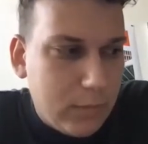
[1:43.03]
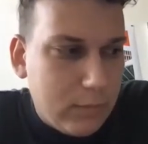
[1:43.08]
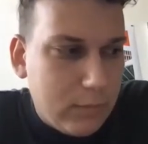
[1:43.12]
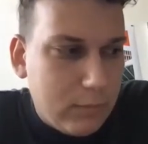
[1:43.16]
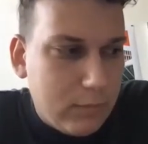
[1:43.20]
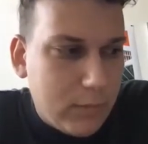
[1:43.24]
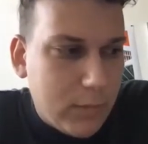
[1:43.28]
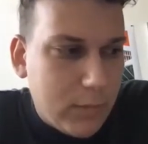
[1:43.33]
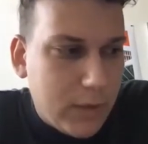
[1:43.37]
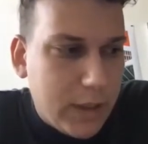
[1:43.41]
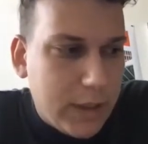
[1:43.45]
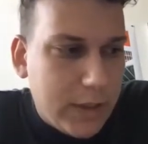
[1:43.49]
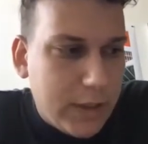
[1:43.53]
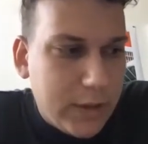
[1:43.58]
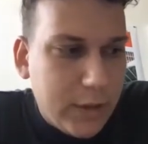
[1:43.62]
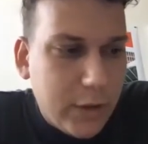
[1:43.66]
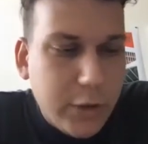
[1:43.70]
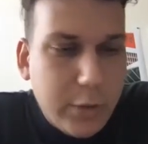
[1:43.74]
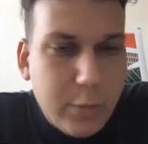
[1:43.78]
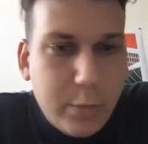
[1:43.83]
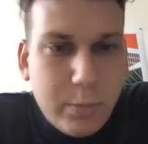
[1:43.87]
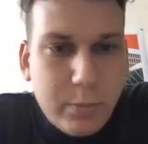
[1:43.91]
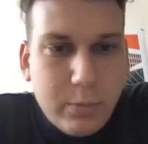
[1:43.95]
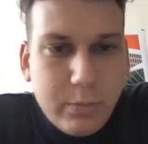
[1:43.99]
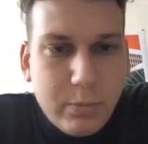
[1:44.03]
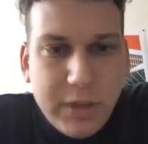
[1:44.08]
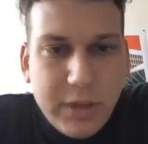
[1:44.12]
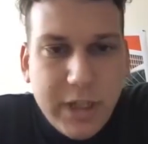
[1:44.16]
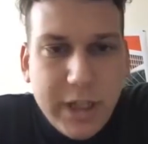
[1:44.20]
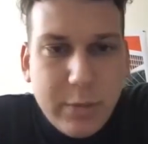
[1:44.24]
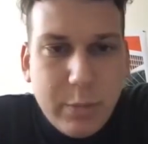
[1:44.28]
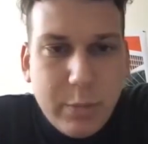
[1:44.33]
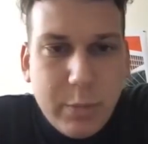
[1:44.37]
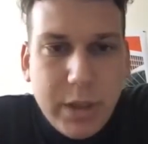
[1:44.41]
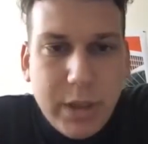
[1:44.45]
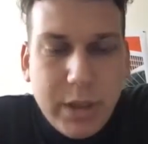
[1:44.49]
has not
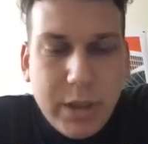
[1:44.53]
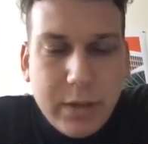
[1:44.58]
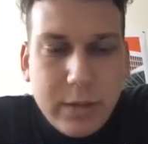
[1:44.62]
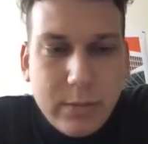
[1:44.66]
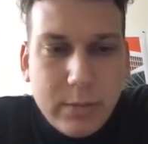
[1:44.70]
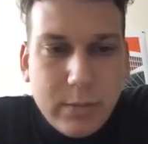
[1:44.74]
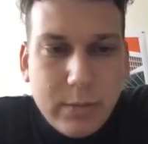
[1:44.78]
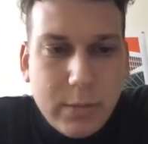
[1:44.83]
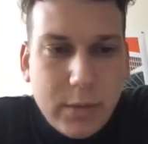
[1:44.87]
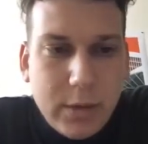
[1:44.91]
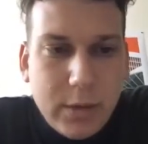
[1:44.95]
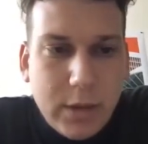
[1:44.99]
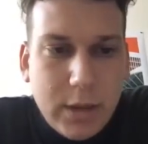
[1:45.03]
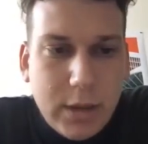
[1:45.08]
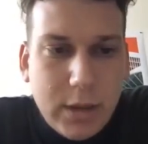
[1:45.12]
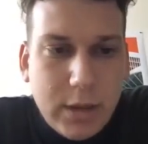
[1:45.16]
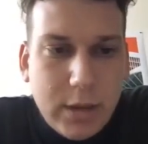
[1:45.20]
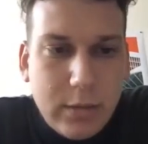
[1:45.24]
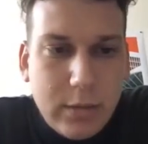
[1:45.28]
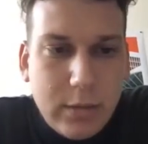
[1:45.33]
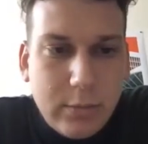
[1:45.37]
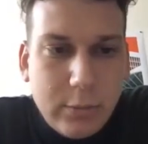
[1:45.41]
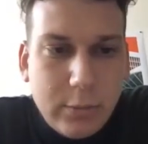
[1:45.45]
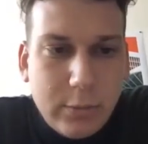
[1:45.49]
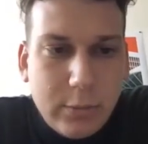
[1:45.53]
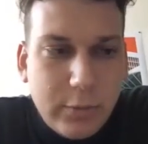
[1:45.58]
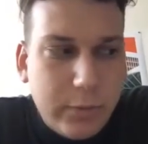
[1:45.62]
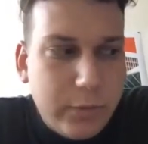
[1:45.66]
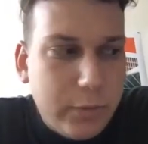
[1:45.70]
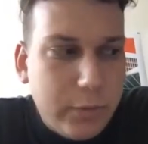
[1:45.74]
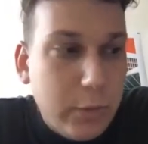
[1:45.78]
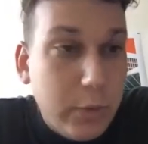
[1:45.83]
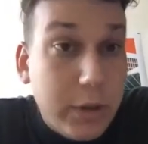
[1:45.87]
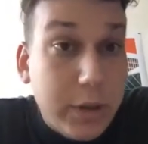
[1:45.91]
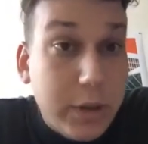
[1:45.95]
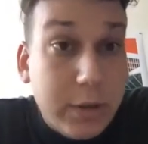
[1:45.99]
yet been
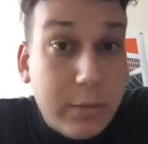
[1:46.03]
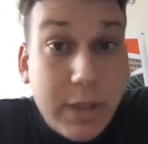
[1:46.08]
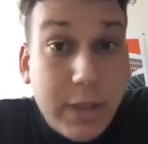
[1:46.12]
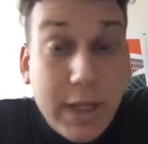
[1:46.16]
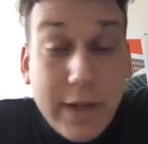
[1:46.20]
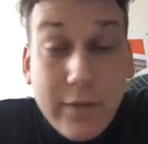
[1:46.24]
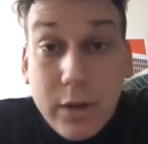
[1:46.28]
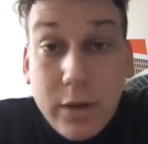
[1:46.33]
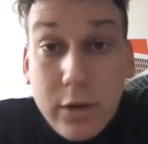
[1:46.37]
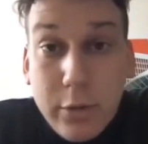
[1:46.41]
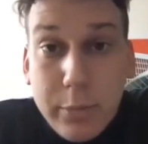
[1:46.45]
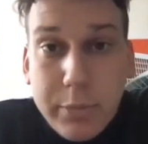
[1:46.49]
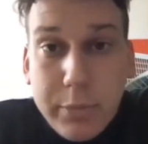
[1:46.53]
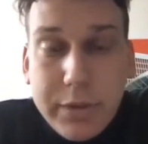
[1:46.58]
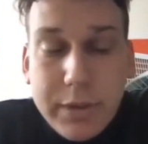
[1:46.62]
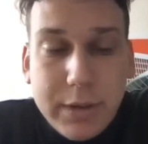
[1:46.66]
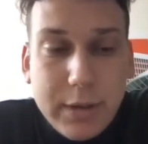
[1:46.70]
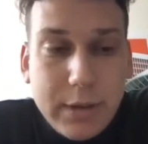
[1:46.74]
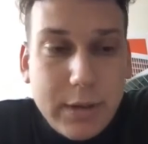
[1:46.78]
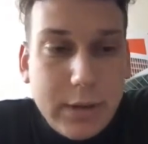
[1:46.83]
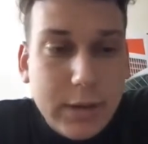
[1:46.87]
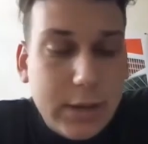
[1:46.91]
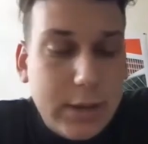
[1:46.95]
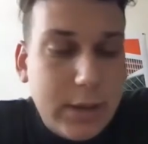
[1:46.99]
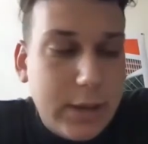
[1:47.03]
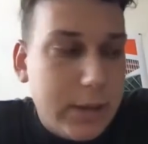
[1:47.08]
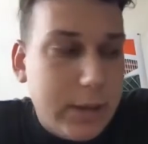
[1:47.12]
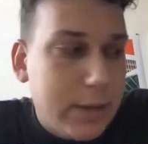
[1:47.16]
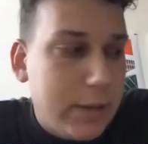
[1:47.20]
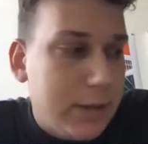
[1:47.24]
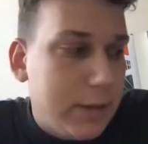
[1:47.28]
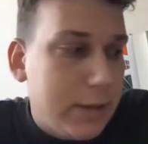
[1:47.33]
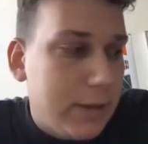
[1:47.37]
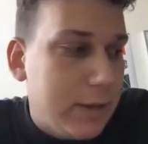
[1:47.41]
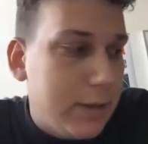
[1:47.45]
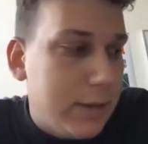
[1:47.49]
fully developed
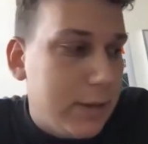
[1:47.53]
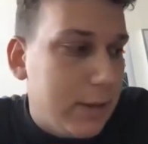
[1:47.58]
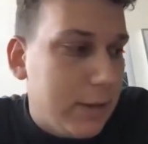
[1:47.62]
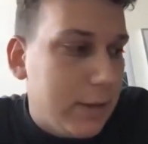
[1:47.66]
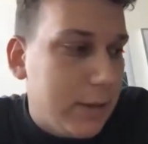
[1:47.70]
and